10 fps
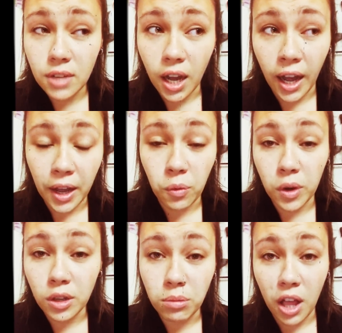I
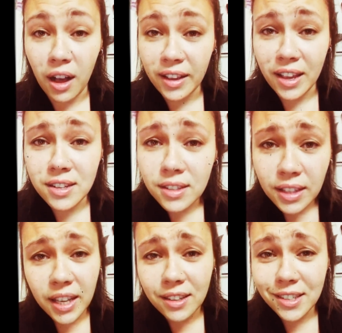will block and
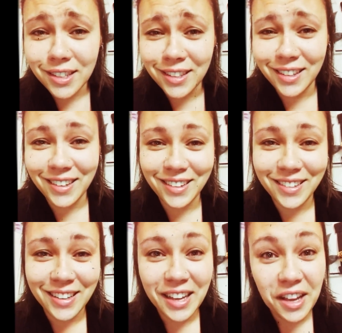delete,
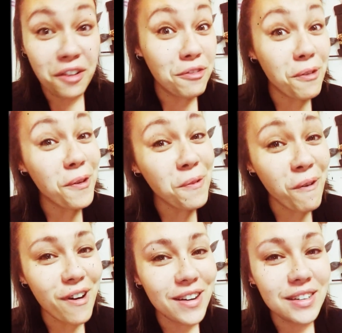
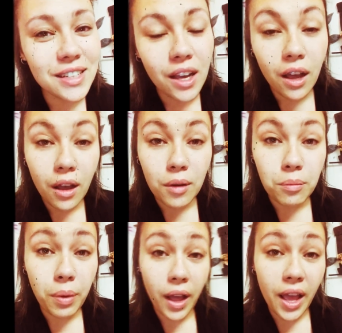forewarned.
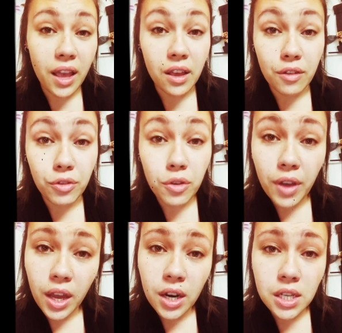But hey, if you've
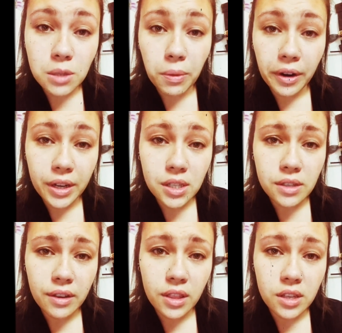had an experience
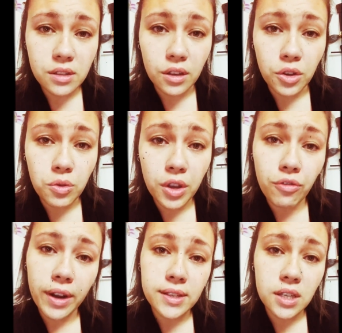like this and you can
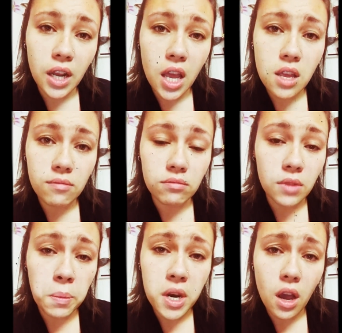resonate,
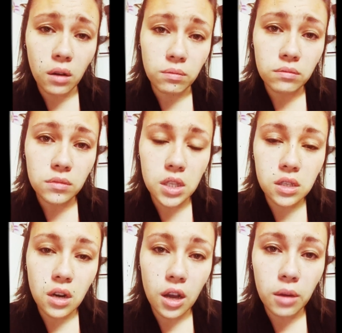let me know. Let's
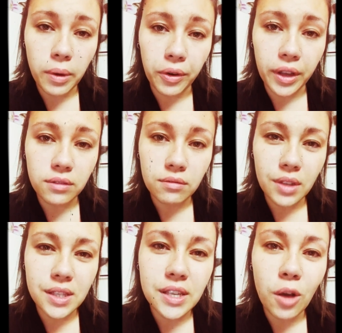talk about it.
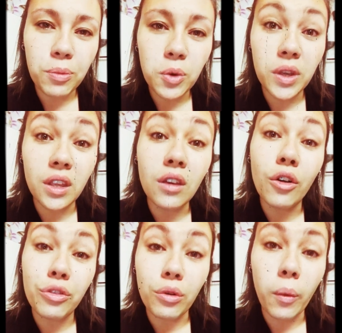Let's help you heal
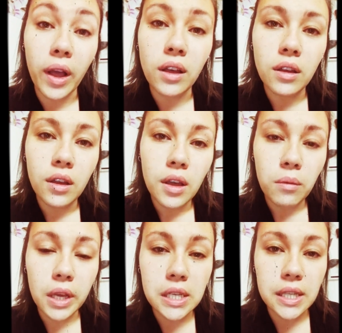through it,
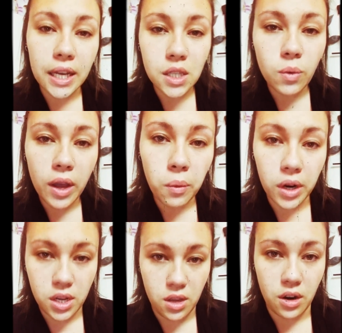because that's why we're
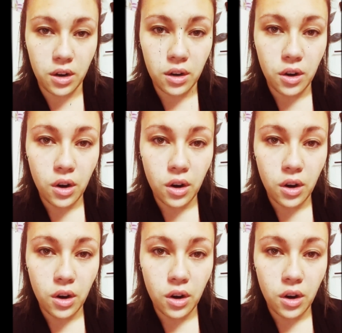here.